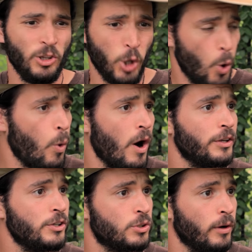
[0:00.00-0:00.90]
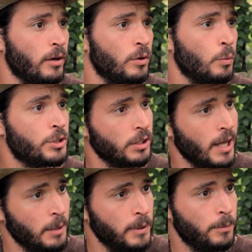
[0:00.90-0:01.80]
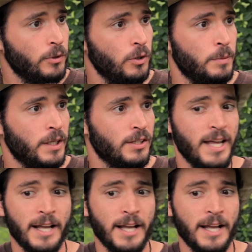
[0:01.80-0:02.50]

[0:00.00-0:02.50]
low quality soil, which a lot of people do because